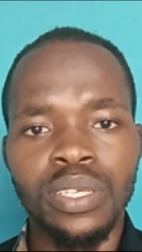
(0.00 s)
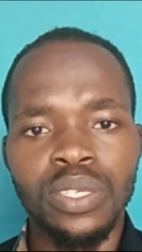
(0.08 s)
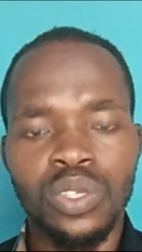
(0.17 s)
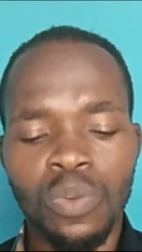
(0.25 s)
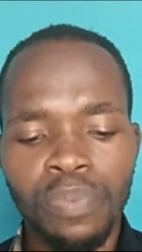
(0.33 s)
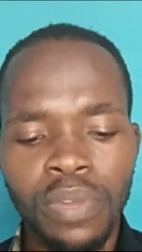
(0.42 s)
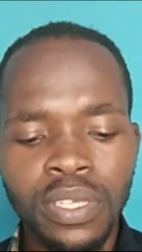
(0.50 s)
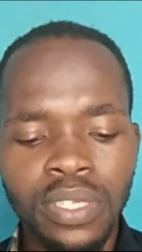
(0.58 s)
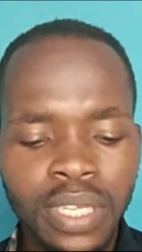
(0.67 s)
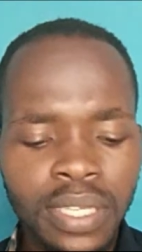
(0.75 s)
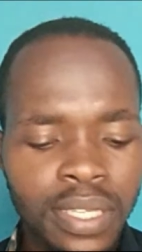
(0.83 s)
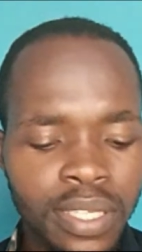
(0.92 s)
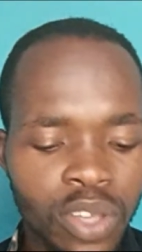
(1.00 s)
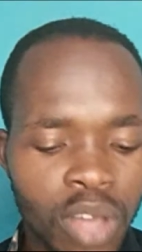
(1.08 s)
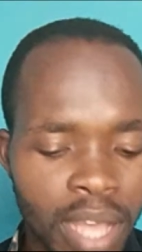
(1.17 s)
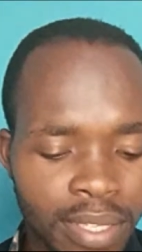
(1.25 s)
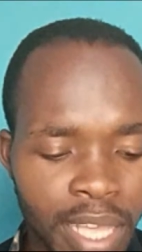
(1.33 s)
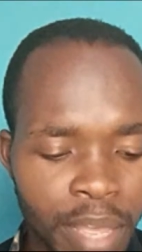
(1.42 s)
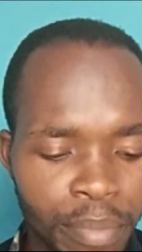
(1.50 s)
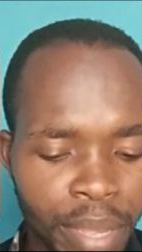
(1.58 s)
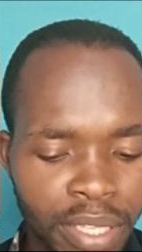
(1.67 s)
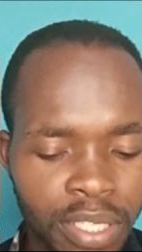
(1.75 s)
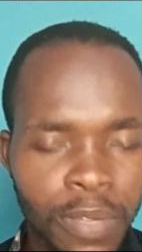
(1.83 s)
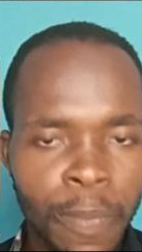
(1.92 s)
So please, this is your
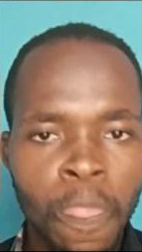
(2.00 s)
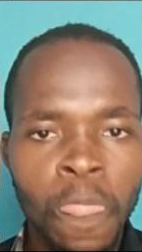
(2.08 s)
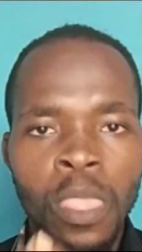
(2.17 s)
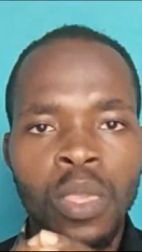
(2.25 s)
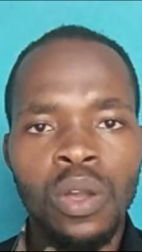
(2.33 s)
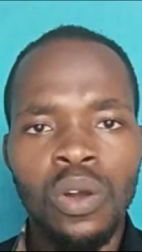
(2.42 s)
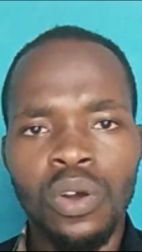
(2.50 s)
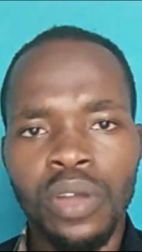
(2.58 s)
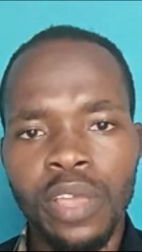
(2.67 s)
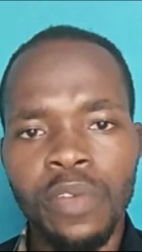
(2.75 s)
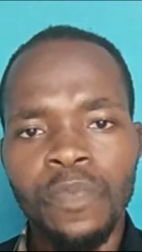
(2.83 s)
assignment, okay?